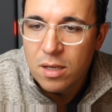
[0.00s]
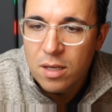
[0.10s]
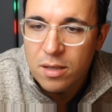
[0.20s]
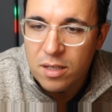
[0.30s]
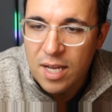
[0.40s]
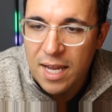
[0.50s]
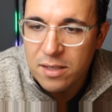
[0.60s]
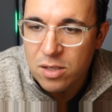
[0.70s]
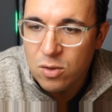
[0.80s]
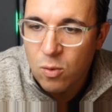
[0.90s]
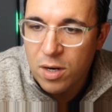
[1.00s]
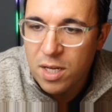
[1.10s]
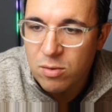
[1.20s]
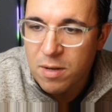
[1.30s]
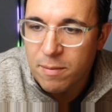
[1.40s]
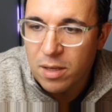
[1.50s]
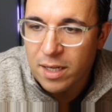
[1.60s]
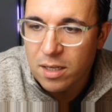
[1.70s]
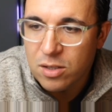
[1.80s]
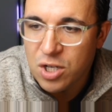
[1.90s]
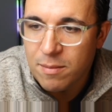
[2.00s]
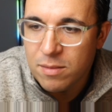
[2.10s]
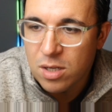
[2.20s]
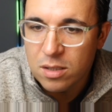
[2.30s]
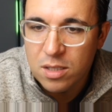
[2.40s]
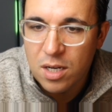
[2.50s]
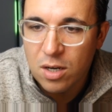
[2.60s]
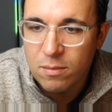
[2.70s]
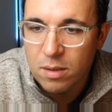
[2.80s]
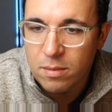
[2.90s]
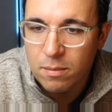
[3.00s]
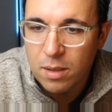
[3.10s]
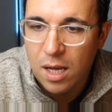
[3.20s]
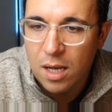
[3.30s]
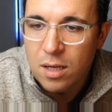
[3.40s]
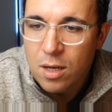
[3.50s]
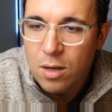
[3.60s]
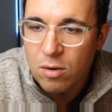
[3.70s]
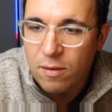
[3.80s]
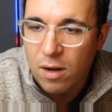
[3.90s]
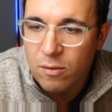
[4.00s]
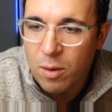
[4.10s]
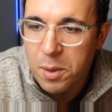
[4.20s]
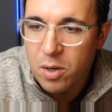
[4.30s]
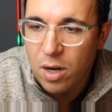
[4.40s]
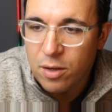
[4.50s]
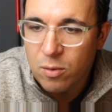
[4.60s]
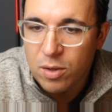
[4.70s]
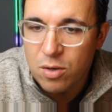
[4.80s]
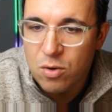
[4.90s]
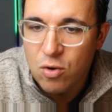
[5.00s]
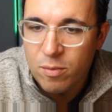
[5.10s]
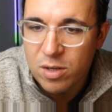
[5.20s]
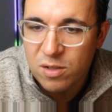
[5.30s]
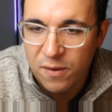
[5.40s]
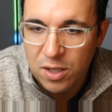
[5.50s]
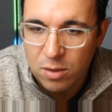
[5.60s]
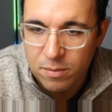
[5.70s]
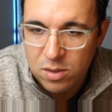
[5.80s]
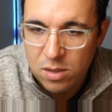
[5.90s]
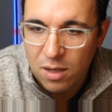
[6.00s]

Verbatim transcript: the 10s and 20s, where people like James Young Deere, blah, blah, blah, were involved one way or another with numerous films.